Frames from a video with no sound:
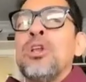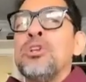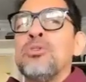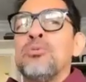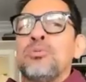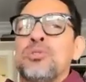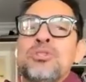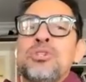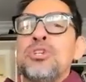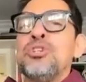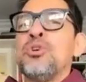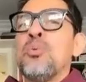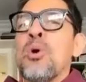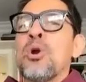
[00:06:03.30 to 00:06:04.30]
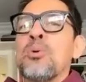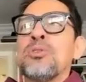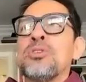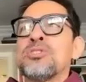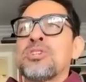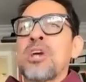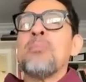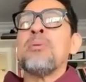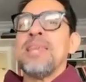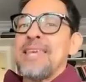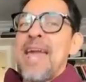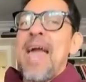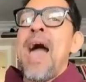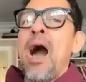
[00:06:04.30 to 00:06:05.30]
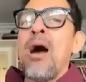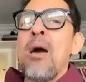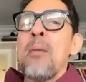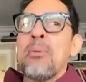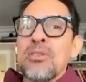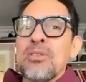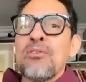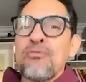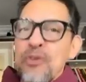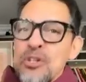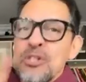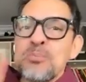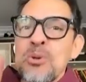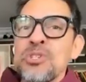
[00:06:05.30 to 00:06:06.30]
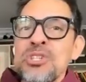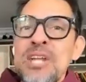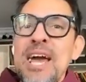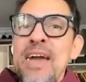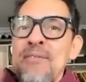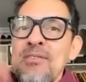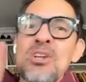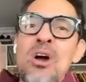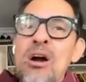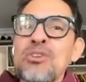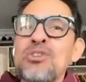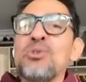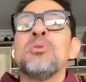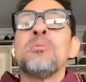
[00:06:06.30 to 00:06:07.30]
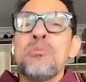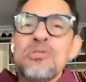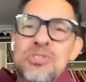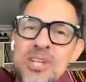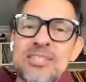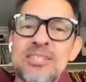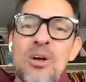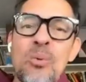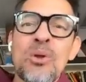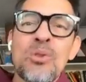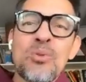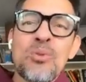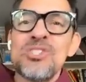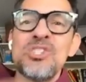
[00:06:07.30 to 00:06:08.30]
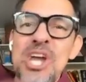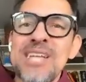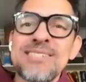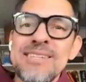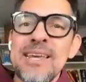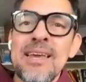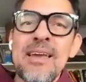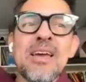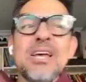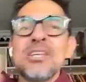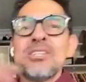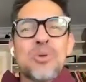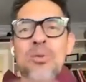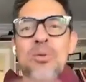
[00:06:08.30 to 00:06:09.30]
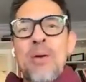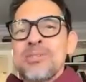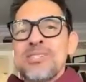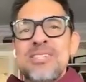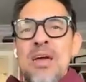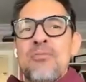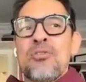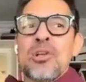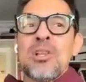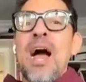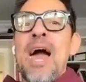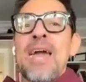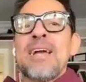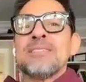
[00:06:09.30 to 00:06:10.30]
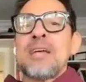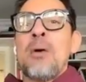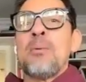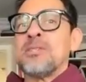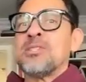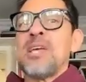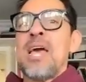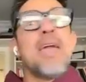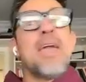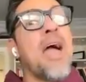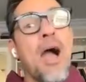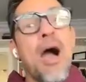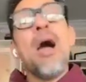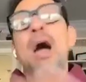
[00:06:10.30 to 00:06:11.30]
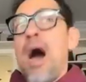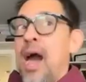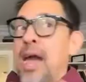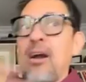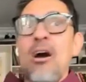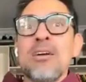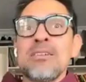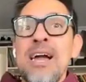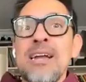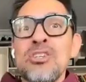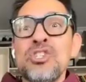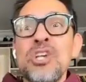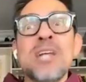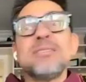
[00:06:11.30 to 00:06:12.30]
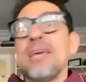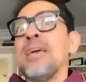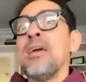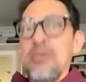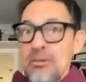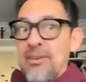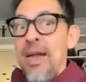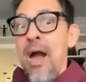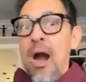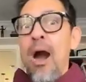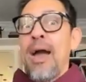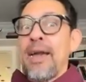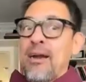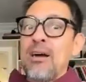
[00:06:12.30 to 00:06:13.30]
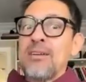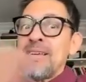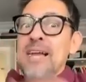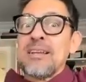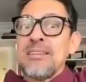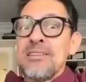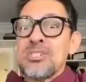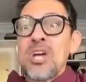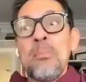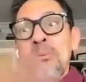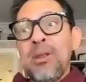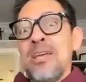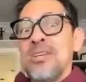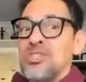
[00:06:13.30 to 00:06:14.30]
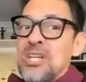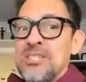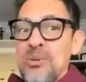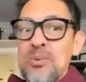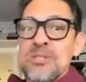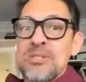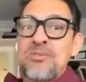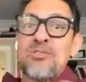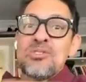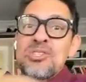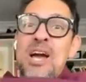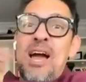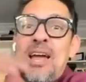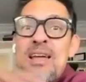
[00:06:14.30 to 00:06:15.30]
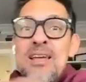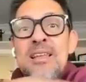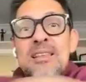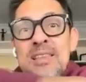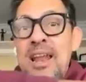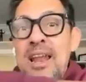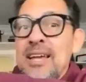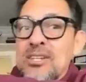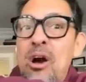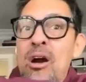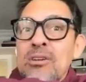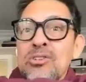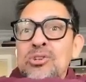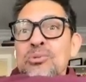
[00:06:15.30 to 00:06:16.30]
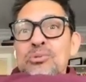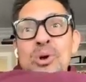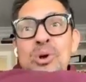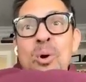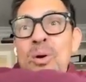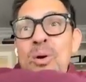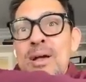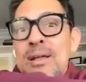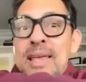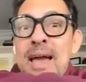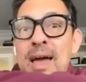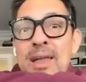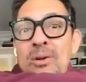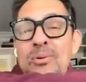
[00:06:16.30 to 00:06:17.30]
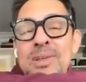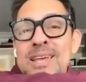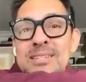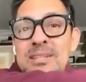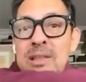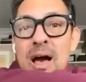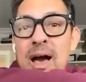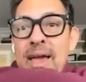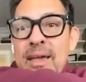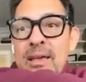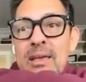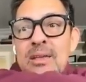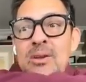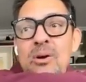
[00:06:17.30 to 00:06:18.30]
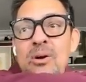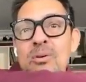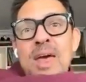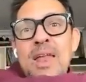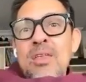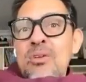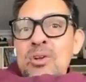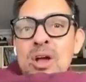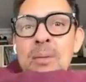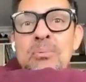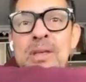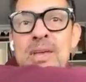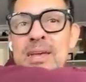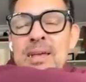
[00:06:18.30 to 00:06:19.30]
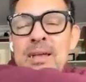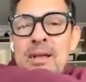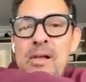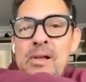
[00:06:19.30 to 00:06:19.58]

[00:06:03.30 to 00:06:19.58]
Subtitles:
didn't you work with this company? Yeah, but the first person I ever talked to and the person I dealt with was Jesse. So that was never a lie, because I would say, yeah, I contacted Jesse. Yeah, I contacted this company, and Jesse was the first guy that I talked to. So yeah, I don't need to lie. Other company.